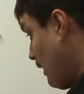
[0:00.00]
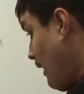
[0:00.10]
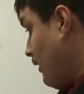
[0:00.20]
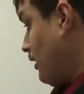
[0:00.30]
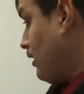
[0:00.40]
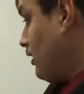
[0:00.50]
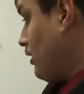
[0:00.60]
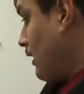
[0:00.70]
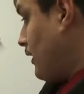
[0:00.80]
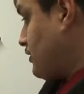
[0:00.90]
and
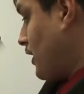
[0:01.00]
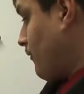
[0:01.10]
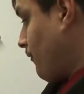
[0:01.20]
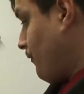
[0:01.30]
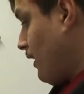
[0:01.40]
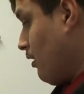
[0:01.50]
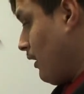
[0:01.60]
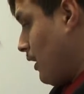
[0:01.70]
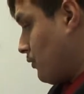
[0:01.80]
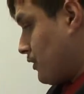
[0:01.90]
they start
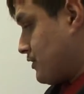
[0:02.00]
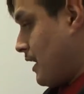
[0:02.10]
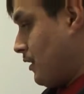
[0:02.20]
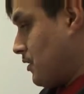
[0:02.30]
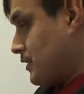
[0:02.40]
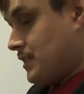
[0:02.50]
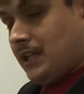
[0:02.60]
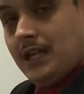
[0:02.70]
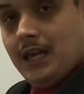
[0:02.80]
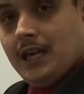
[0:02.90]
figuring out the center is the
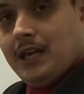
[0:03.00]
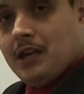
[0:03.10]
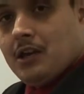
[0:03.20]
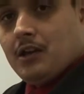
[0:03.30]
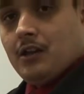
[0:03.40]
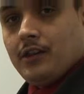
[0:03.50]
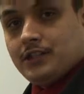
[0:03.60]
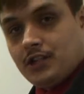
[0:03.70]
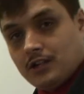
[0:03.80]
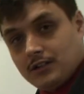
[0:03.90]
key, they
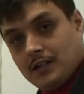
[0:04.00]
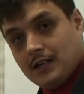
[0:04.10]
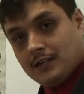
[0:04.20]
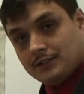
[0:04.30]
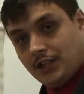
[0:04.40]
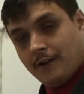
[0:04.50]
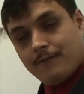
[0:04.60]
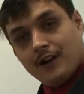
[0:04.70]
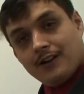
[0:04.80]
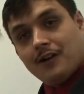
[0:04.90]
start try to
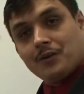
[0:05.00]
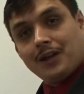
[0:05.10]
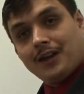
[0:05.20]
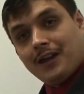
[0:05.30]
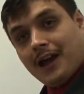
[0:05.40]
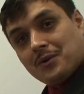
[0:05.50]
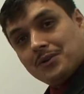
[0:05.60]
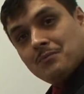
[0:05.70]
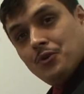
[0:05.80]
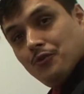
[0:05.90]
figure out how
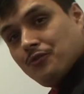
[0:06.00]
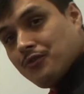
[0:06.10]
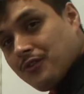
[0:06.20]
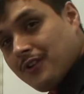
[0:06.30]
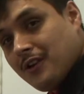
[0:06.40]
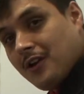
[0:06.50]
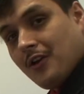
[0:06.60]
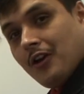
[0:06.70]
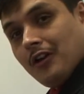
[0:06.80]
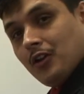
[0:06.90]
to move
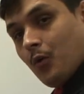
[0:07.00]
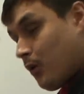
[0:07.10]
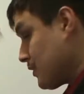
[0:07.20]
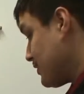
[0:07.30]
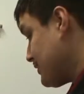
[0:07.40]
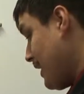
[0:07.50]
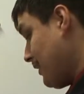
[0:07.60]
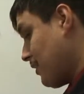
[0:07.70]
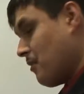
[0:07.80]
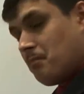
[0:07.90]
towards the
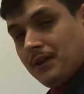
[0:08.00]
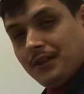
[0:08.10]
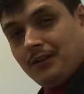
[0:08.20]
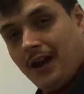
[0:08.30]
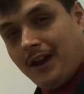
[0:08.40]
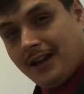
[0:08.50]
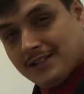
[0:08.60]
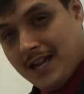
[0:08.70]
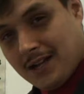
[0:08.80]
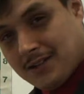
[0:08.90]
center, but they're not
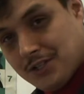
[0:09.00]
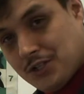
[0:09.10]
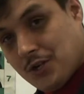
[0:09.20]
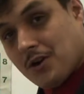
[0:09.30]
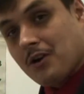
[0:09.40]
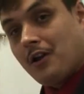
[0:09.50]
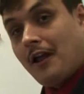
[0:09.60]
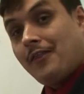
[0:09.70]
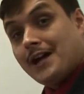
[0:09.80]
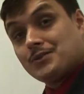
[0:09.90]
exactly sure,
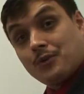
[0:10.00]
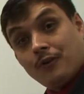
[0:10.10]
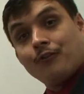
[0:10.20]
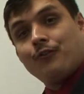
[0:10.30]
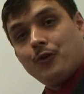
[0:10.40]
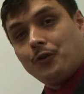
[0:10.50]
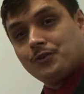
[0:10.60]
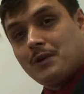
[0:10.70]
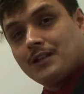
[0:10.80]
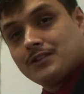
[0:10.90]
and that's where
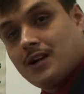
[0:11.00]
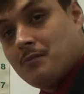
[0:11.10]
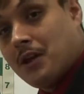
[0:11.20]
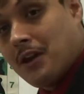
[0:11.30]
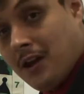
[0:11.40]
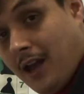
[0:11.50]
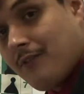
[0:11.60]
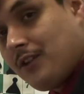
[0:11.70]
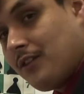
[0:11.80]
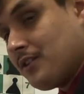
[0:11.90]
Fool's Mates come in. And I
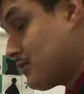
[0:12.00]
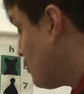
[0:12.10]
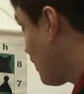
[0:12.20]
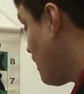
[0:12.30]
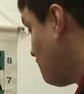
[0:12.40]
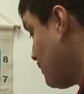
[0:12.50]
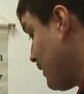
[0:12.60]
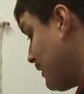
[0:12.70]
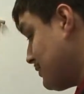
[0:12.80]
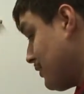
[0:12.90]
have done this to a couple
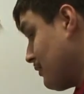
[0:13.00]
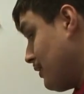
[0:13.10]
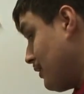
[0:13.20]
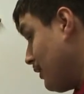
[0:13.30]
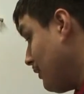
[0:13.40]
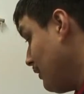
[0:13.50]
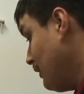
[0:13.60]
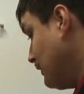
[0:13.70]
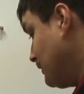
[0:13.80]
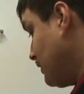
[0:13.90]
kids already.
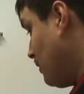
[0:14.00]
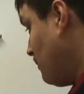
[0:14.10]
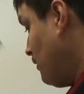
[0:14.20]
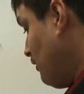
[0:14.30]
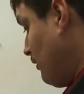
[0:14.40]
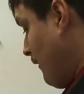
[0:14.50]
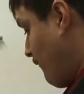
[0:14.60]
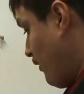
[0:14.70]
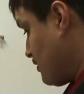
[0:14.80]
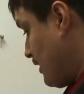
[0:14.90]
So they
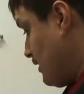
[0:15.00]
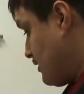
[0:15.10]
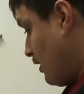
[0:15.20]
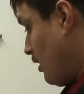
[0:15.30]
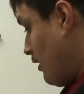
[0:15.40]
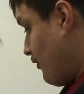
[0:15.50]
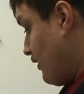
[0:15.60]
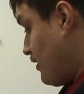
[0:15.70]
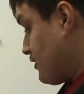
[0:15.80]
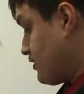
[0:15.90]
start off
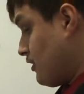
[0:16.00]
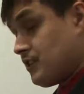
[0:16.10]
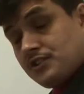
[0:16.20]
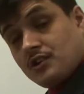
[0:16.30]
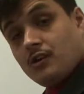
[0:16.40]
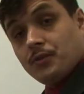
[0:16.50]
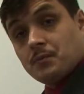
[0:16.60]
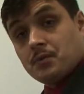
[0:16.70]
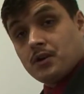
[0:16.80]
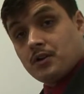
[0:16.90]
with this. This is called
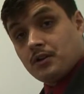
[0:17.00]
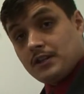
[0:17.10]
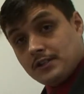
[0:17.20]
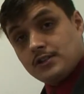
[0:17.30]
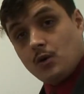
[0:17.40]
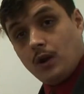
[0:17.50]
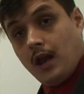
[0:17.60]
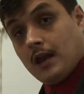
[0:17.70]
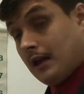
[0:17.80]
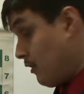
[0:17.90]
the bird. This is
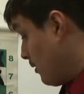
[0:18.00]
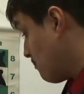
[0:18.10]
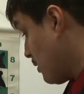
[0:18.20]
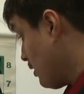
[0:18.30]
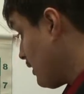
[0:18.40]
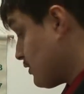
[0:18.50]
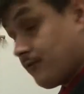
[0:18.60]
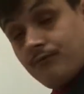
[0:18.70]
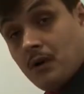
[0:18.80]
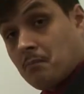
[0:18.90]
okay. The bird
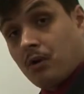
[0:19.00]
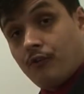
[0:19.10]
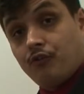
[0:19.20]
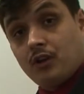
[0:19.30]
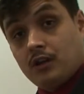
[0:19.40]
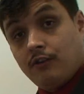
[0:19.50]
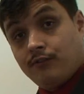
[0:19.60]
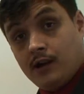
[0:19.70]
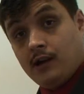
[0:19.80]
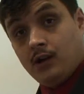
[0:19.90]
is a perfectly
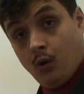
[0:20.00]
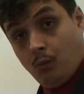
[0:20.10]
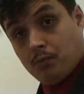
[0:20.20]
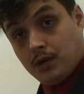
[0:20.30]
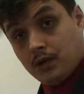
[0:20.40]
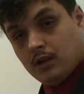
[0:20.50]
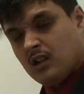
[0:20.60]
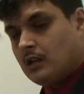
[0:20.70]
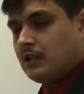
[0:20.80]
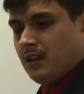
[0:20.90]
fine opening.
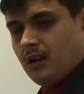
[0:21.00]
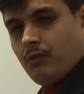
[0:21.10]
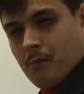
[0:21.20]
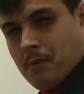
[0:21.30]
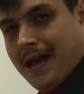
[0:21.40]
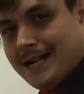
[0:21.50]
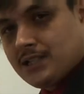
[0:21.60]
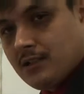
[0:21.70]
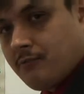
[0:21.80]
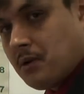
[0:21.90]
Little
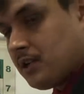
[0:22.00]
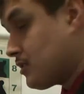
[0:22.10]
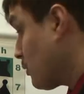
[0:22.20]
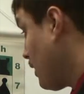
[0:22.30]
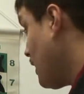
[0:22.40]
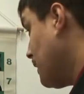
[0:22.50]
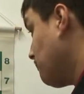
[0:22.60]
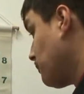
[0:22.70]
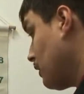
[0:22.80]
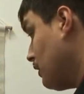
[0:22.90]
passive, but it's
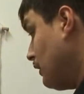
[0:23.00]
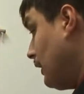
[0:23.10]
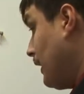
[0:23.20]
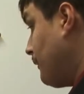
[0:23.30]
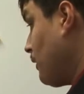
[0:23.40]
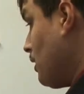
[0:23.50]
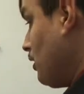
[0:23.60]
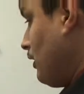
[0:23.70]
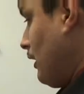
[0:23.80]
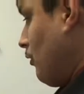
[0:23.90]
okay.
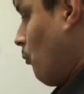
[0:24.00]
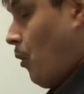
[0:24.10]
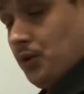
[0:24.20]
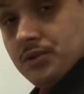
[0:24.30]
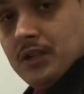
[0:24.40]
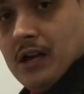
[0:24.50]
Most